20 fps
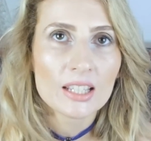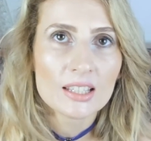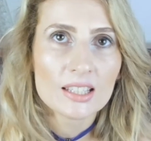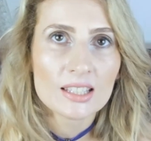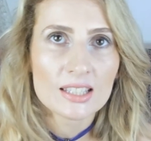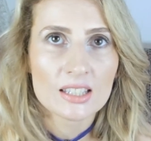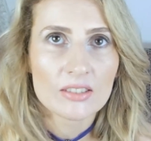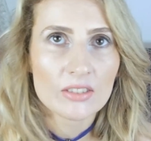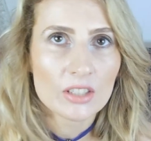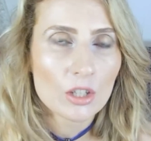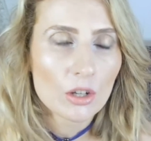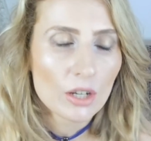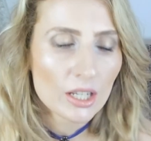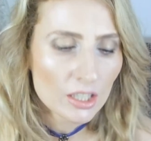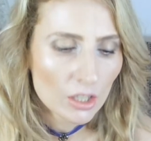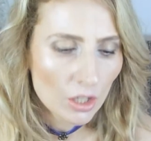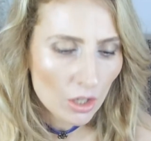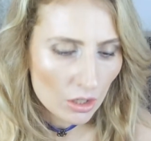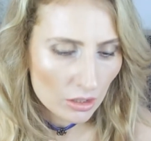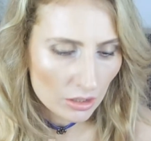this video
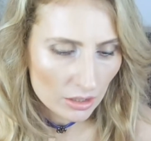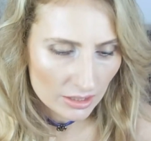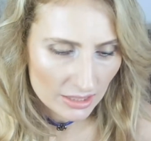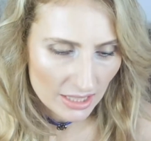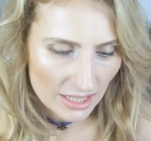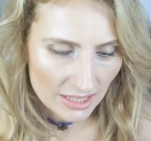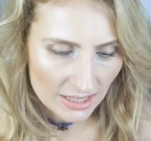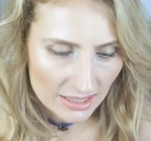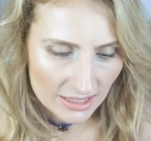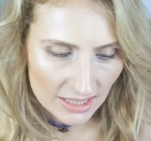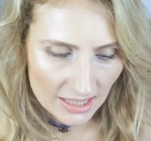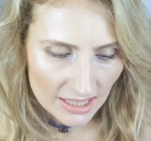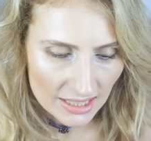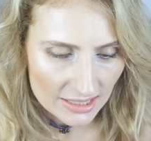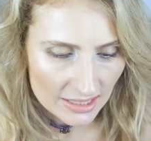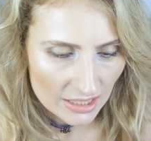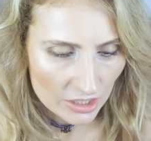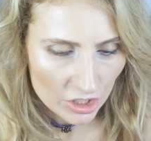any longer than it is.